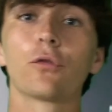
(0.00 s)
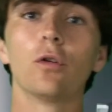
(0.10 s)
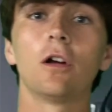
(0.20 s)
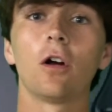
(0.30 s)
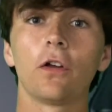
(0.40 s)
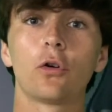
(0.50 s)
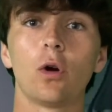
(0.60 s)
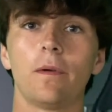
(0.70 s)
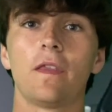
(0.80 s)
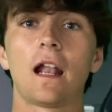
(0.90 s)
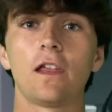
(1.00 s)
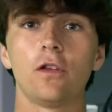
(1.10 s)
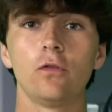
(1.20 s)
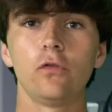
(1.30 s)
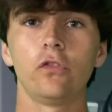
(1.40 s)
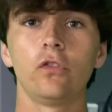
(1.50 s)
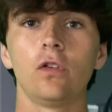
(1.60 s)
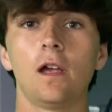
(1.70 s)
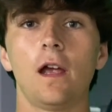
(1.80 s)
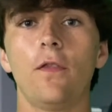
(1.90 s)
really all the equipment that I use.
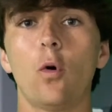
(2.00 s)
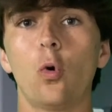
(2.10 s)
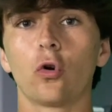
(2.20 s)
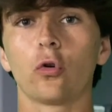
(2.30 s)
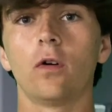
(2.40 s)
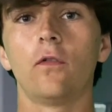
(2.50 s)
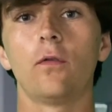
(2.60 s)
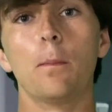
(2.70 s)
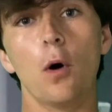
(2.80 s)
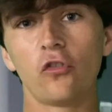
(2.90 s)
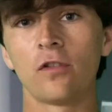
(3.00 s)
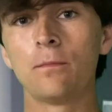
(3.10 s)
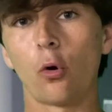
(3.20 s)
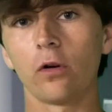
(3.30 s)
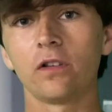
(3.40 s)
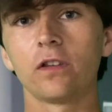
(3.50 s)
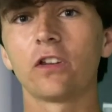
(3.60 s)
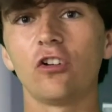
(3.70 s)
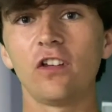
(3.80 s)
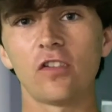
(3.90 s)
In the order of most important
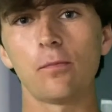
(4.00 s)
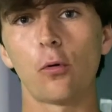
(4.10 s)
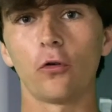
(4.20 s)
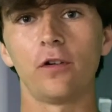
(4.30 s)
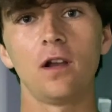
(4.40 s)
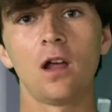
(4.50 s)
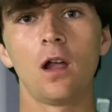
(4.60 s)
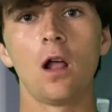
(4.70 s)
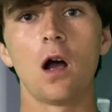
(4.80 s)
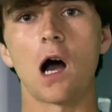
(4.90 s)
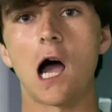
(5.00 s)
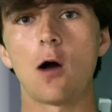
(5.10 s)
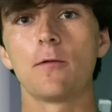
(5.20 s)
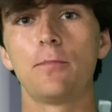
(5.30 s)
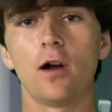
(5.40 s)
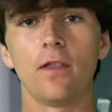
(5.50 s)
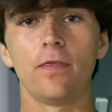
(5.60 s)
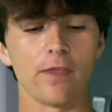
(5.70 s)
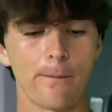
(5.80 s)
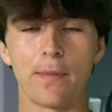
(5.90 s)
to least important, I would
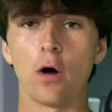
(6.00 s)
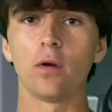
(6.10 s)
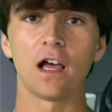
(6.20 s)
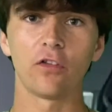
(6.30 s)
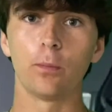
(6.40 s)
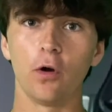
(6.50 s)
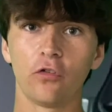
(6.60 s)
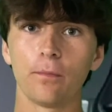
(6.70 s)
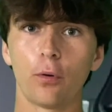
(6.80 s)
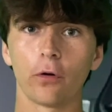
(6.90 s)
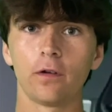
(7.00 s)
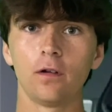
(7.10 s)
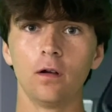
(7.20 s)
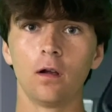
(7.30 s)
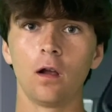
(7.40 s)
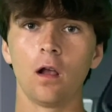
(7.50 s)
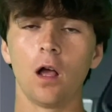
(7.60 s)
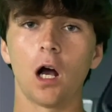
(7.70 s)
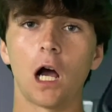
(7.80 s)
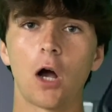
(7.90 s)
put the belt as most important.
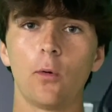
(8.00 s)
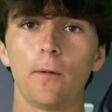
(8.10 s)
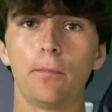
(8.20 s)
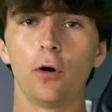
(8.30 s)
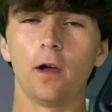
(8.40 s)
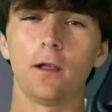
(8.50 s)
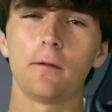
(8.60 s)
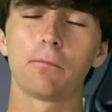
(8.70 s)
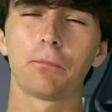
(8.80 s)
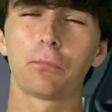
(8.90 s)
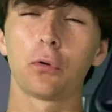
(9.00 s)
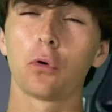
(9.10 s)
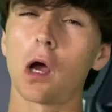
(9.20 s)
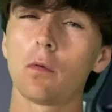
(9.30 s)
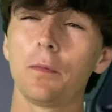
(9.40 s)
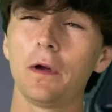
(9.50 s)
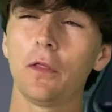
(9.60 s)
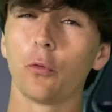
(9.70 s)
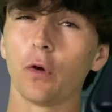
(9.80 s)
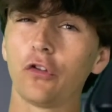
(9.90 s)
I would put probably
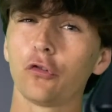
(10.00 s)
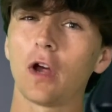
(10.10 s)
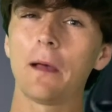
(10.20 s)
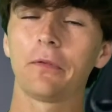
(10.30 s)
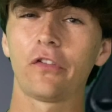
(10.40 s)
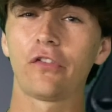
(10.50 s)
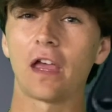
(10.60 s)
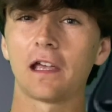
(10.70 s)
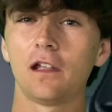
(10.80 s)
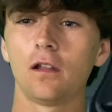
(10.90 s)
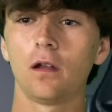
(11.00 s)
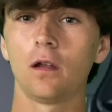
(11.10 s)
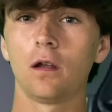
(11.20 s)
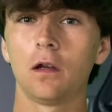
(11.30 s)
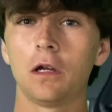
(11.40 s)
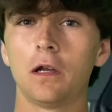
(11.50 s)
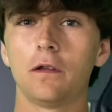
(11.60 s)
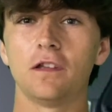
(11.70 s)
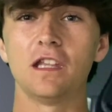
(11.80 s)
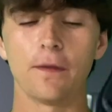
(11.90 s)
the wrist wraps as second,
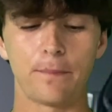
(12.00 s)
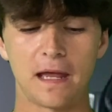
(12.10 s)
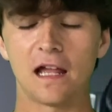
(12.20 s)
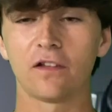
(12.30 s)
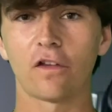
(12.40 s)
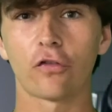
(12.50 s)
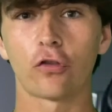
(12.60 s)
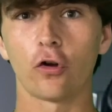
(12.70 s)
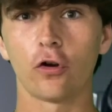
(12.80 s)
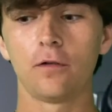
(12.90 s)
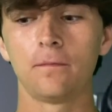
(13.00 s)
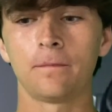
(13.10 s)
and then the bands as third,